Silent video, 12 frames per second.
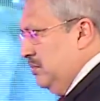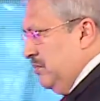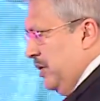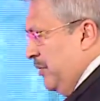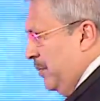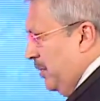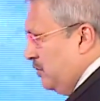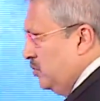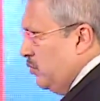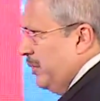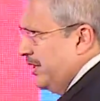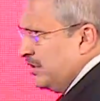maybe about
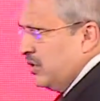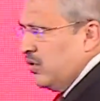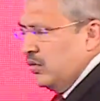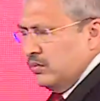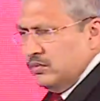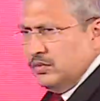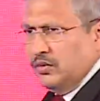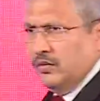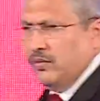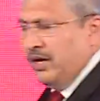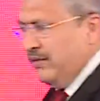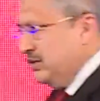2 weeks ago,
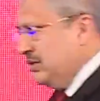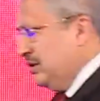I was